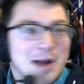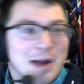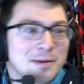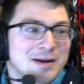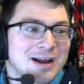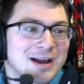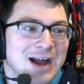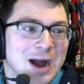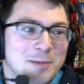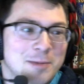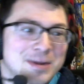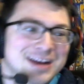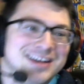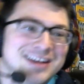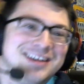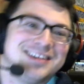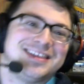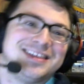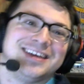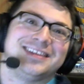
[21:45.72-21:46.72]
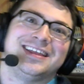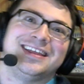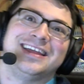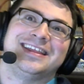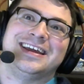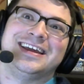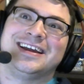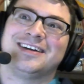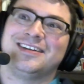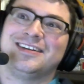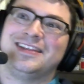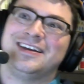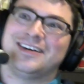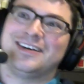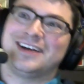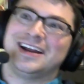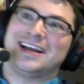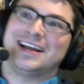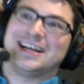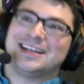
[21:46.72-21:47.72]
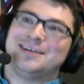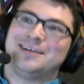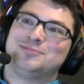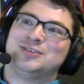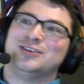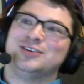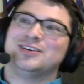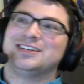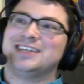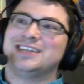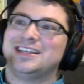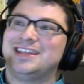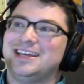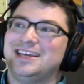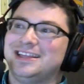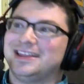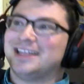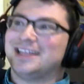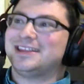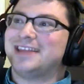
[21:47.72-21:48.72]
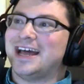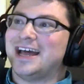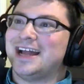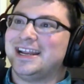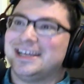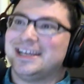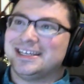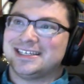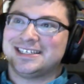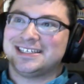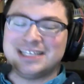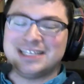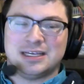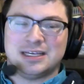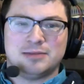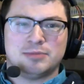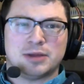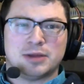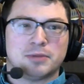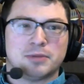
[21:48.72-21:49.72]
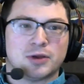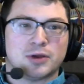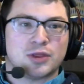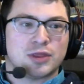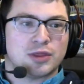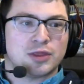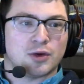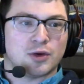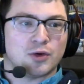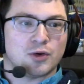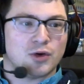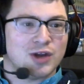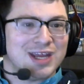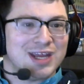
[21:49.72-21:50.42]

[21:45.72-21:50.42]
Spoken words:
How many do you think that they're gonna get up to? Because I think that is team number 30.